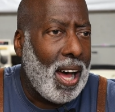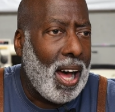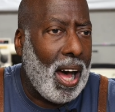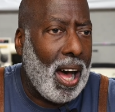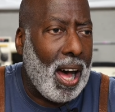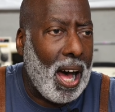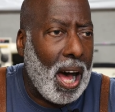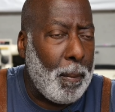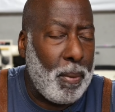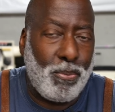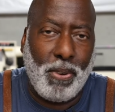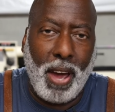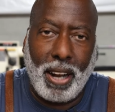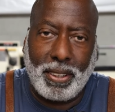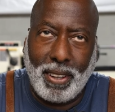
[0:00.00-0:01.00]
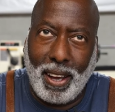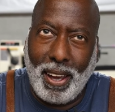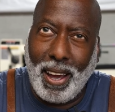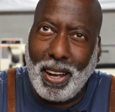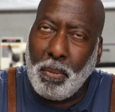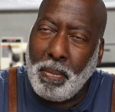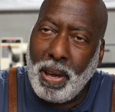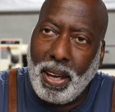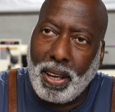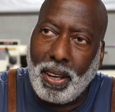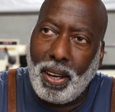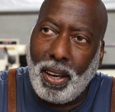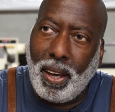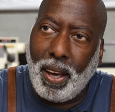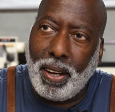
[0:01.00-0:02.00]
In fact, I had to make
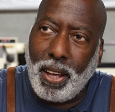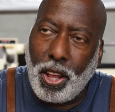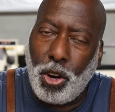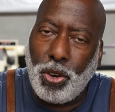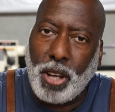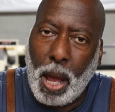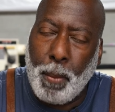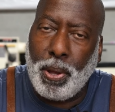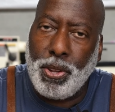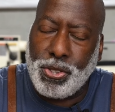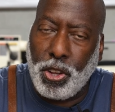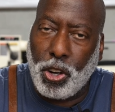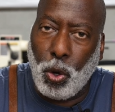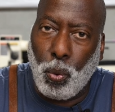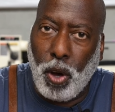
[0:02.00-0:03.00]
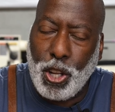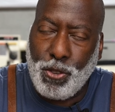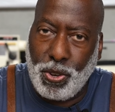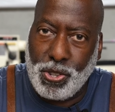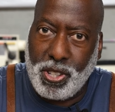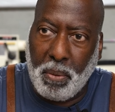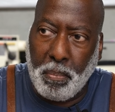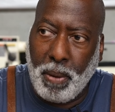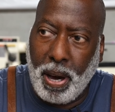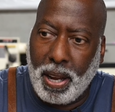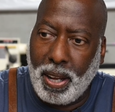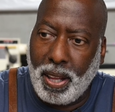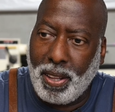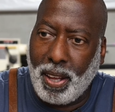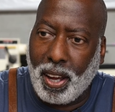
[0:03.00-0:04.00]
an entertainment center once for
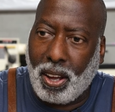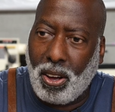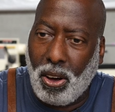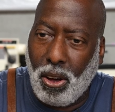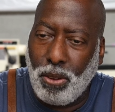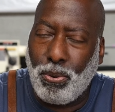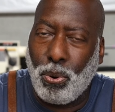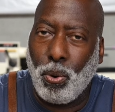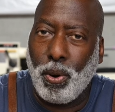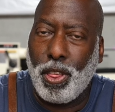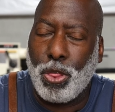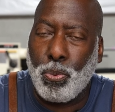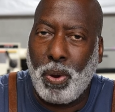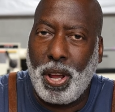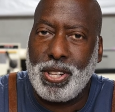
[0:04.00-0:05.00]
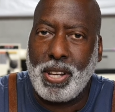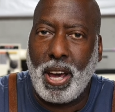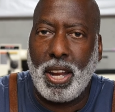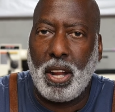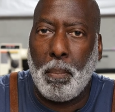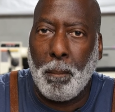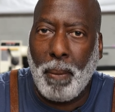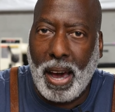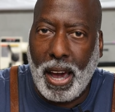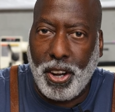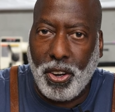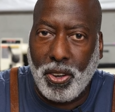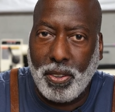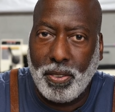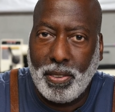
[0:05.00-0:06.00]
somebody that called for a three-sided
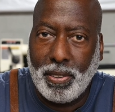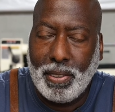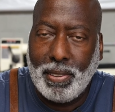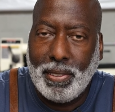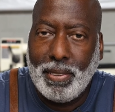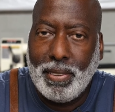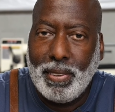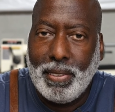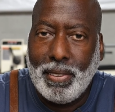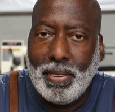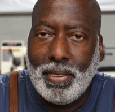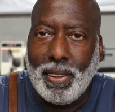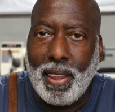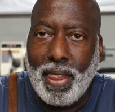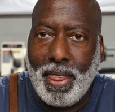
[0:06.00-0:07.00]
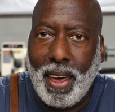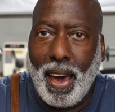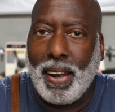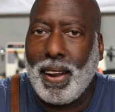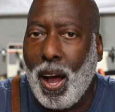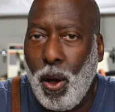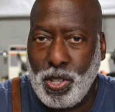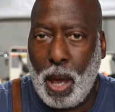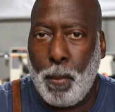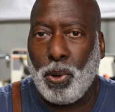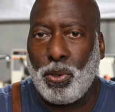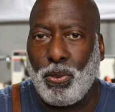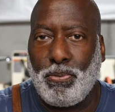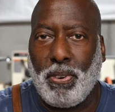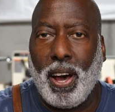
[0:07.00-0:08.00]
miter that I was able
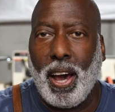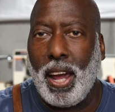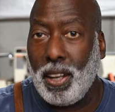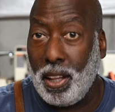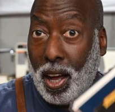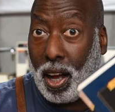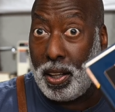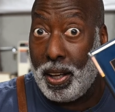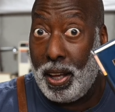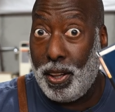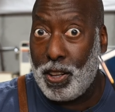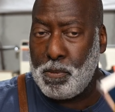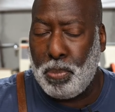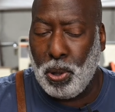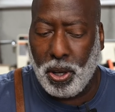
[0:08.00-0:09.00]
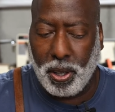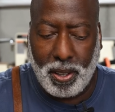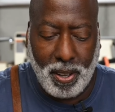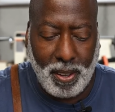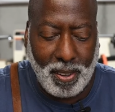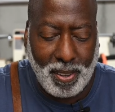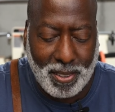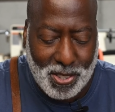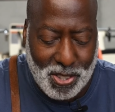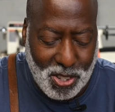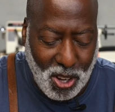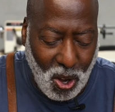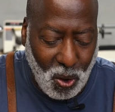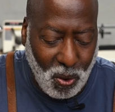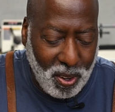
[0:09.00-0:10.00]
to find, luckily, in this book.
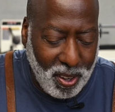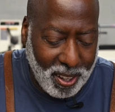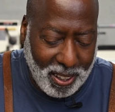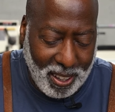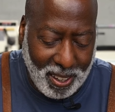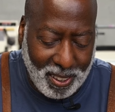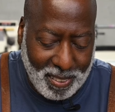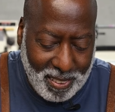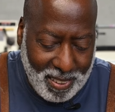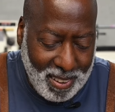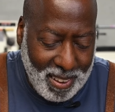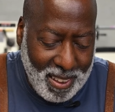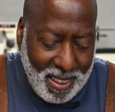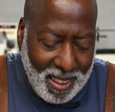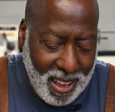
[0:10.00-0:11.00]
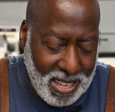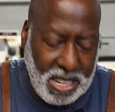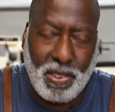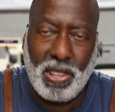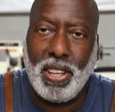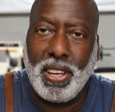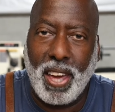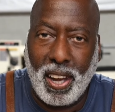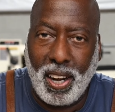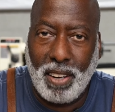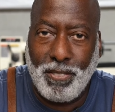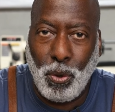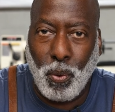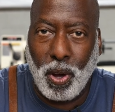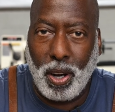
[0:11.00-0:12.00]
So again, has everything in it
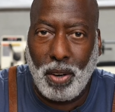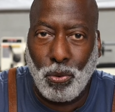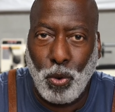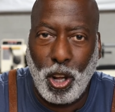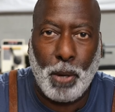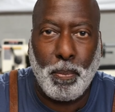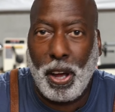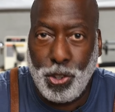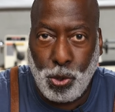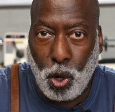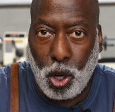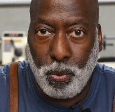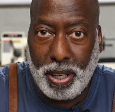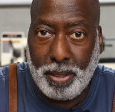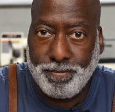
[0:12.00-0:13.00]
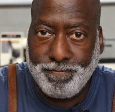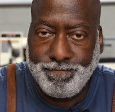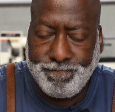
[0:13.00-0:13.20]
if you want to read about joinery.